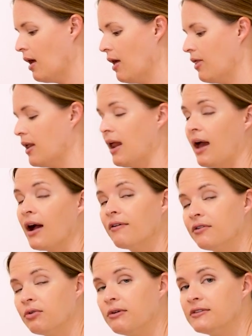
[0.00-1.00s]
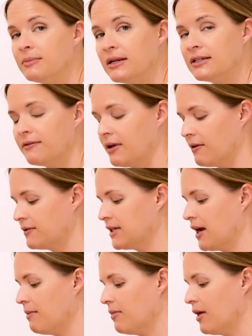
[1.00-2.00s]
And then after we've spent enough
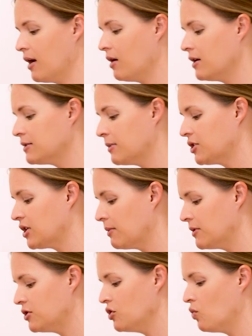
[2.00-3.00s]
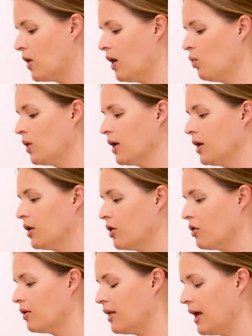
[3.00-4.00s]
time there, as much time as you want, we're gonna
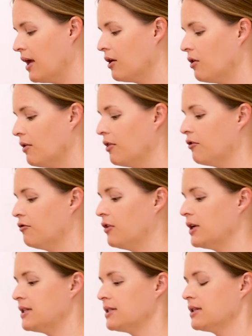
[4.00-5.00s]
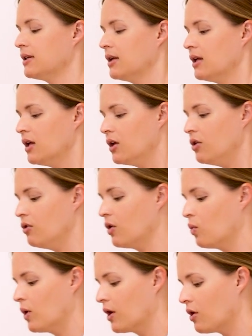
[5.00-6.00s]
go to the ankle and the foot. You
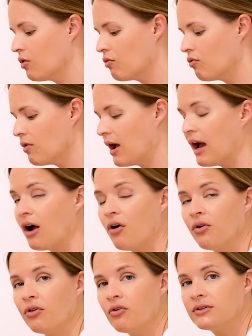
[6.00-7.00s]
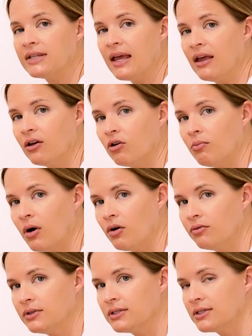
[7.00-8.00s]
can work around those ankle
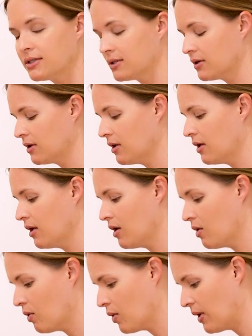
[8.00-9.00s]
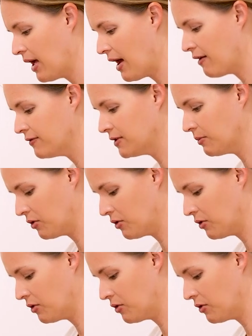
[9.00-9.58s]
bones where we have some